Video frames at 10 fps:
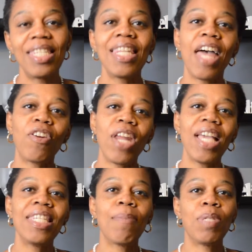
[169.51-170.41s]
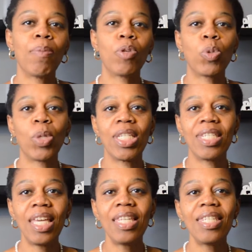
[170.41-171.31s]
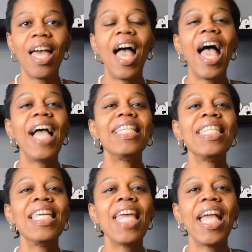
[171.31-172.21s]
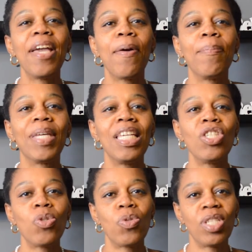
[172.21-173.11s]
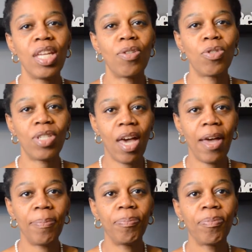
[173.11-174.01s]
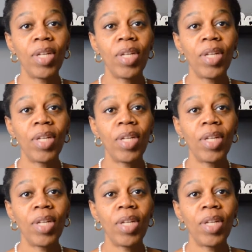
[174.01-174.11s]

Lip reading: Saturday, September 26th at 10 a.m. Eastern Standard Time.